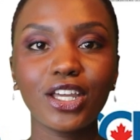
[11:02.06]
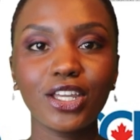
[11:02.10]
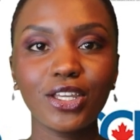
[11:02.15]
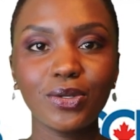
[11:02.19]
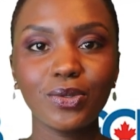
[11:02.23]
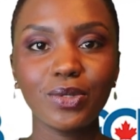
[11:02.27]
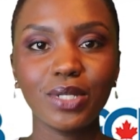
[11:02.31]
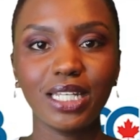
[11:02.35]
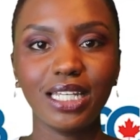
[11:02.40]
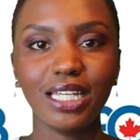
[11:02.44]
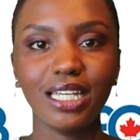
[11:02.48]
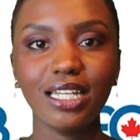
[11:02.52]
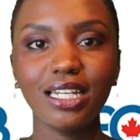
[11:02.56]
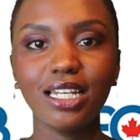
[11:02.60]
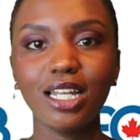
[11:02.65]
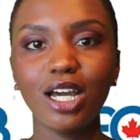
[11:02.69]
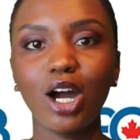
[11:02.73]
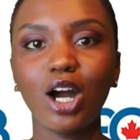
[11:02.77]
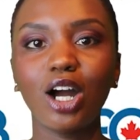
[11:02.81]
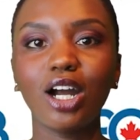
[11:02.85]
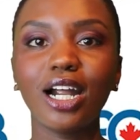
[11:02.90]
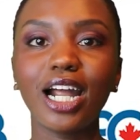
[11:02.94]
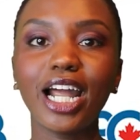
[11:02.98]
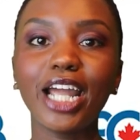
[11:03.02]
that you need
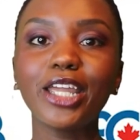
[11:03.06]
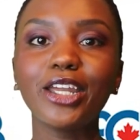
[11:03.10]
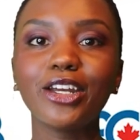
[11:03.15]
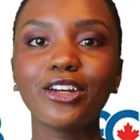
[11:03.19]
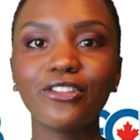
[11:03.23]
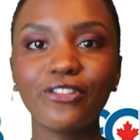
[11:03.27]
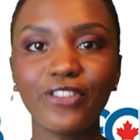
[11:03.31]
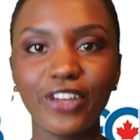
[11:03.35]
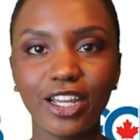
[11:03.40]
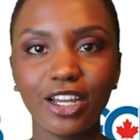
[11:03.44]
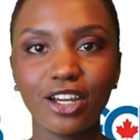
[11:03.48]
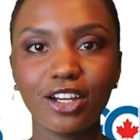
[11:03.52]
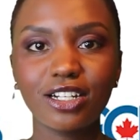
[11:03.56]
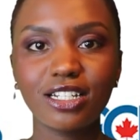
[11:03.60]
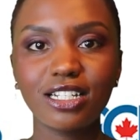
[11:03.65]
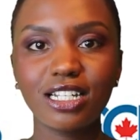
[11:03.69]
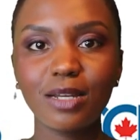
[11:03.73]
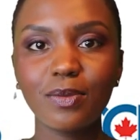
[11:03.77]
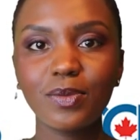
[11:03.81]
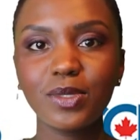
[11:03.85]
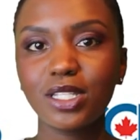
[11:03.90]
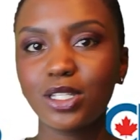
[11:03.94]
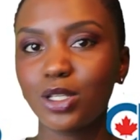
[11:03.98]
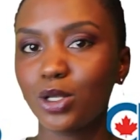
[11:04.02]
are at your
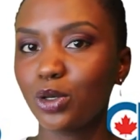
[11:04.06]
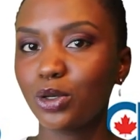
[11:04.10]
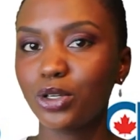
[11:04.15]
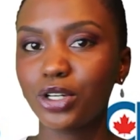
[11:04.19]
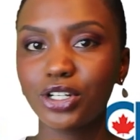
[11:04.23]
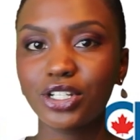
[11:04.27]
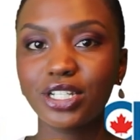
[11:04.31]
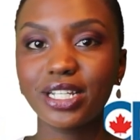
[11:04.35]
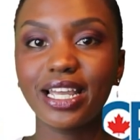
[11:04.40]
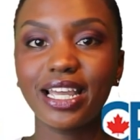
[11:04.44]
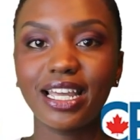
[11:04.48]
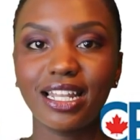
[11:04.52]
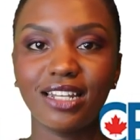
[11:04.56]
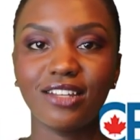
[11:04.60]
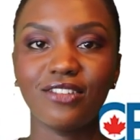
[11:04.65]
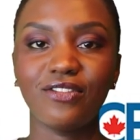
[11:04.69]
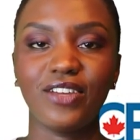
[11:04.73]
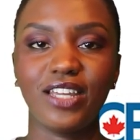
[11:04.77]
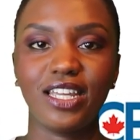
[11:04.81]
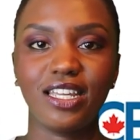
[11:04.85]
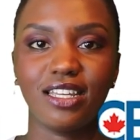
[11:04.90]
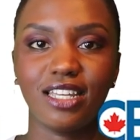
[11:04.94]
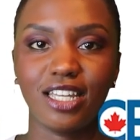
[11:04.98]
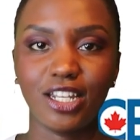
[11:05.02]
fingertips in order to
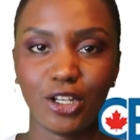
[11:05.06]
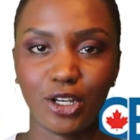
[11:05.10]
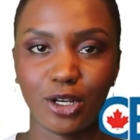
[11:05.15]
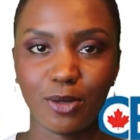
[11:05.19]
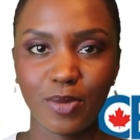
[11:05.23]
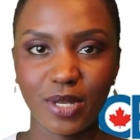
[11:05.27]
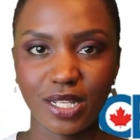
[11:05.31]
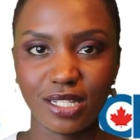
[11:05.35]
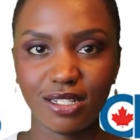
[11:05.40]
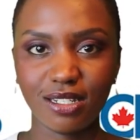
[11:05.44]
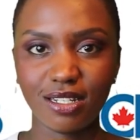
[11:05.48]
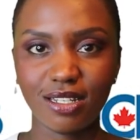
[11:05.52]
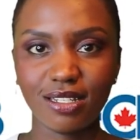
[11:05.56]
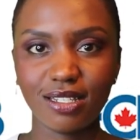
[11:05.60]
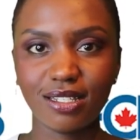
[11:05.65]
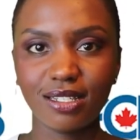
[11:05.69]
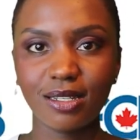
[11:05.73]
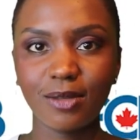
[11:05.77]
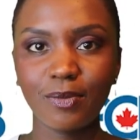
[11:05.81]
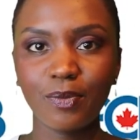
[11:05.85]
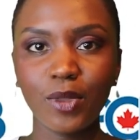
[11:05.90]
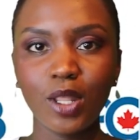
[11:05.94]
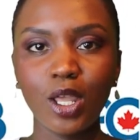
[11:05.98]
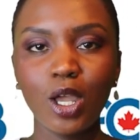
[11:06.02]
innovate in your
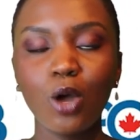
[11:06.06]
business.